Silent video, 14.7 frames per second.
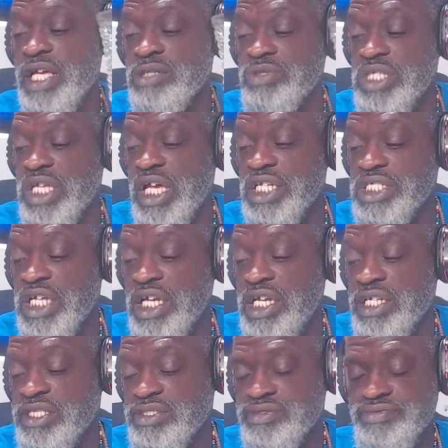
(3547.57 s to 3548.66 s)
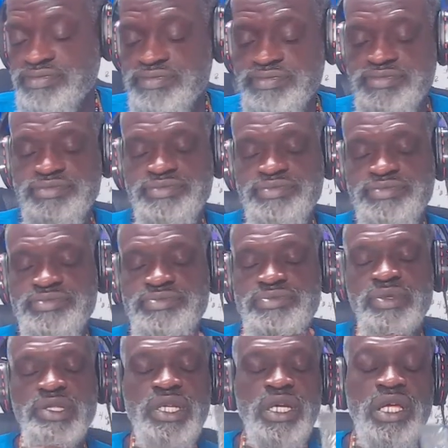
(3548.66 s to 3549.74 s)
We say Ashe.
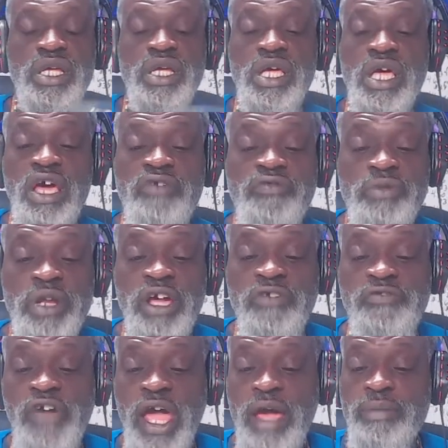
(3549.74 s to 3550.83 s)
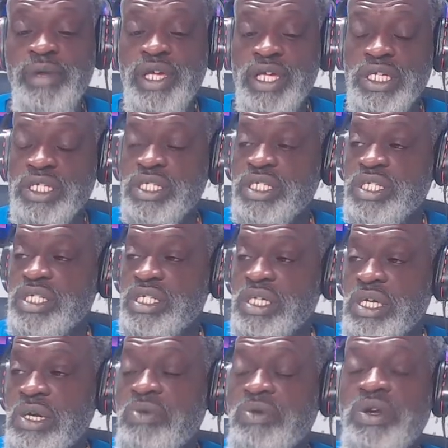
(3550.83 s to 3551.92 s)
And for their family,
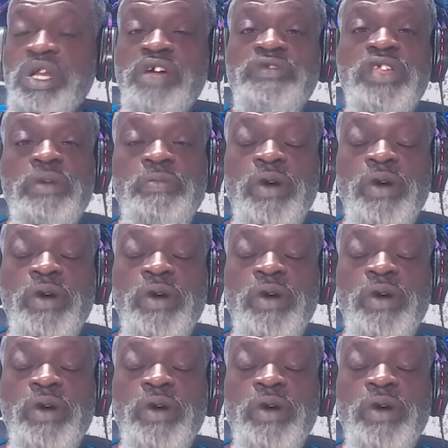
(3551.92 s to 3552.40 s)
we lift up our